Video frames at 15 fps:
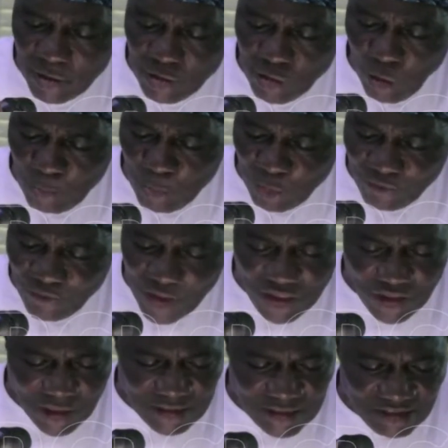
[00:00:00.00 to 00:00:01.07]
Your
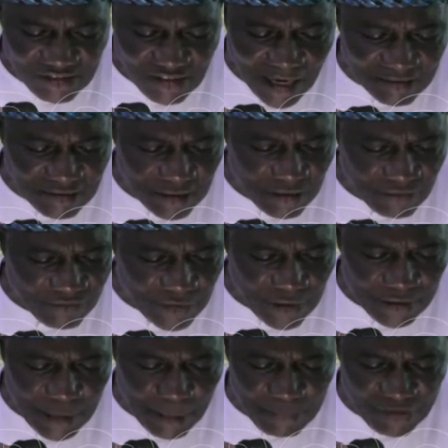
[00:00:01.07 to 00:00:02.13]
profession is happily
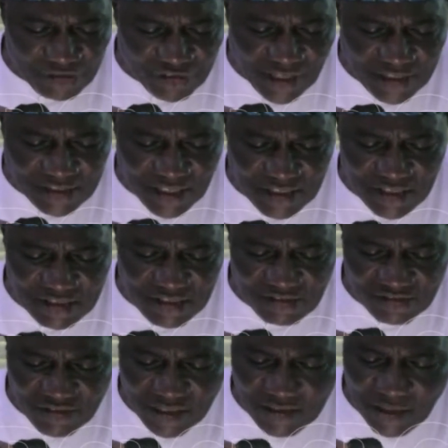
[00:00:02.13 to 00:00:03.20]
represented in
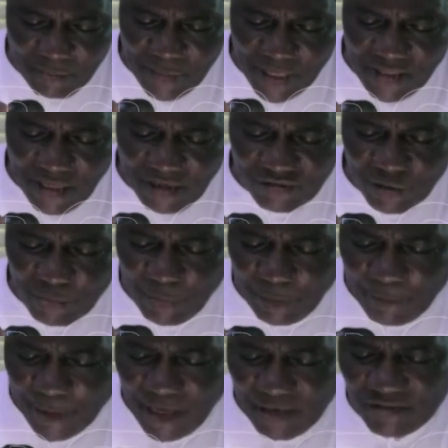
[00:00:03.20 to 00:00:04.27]
the State Emergency
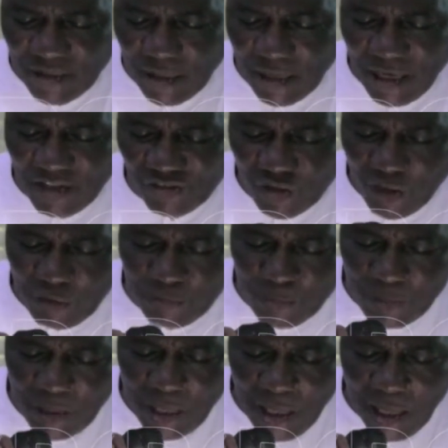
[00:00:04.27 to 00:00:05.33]
Preparedness
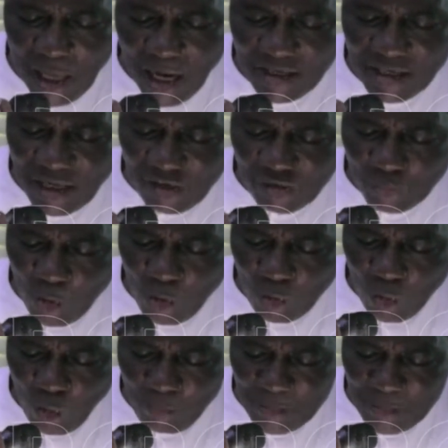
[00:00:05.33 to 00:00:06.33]
and Response